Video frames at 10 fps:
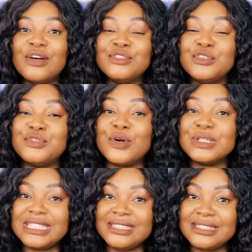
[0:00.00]
the fall
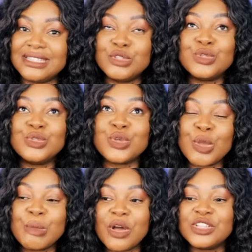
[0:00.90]
season
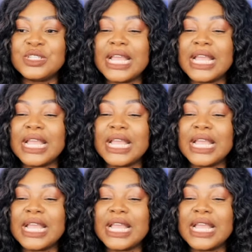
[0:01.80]
so much.